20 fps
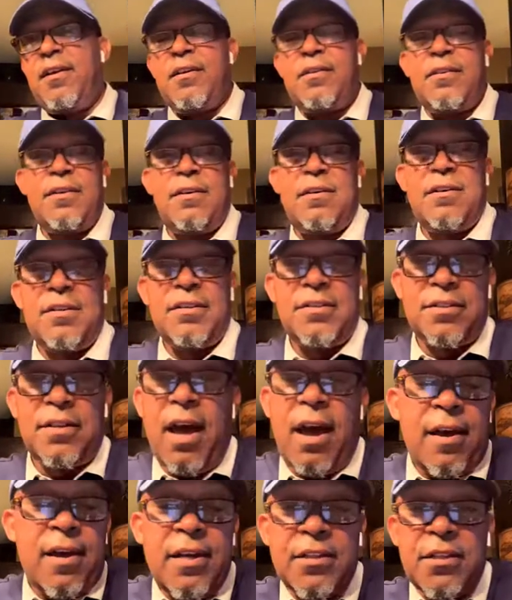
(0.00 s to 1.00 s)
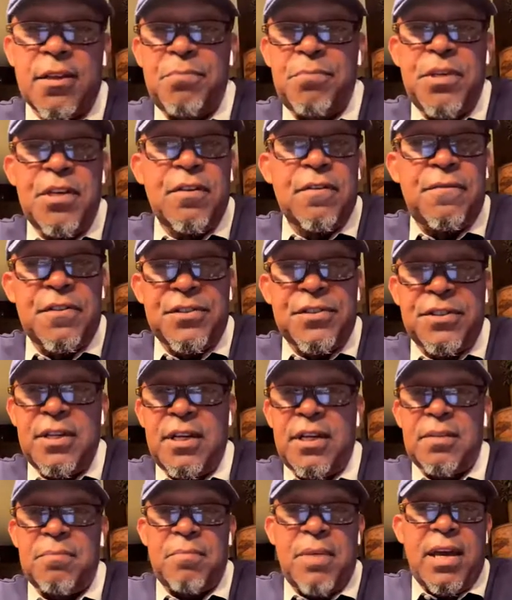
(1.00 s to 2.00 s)
It's a beautiful
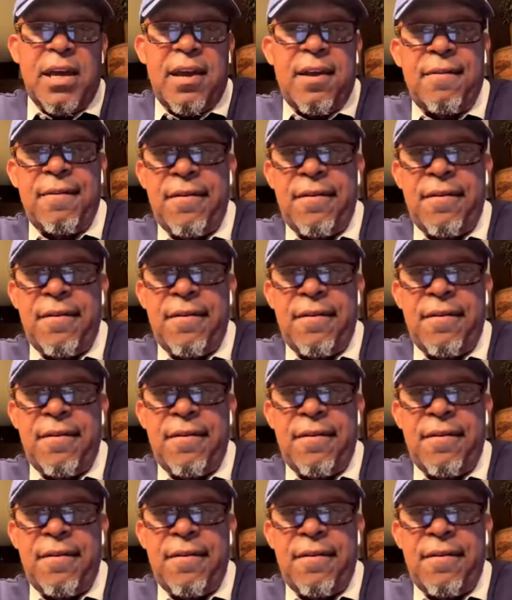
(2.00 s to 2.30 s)
scent,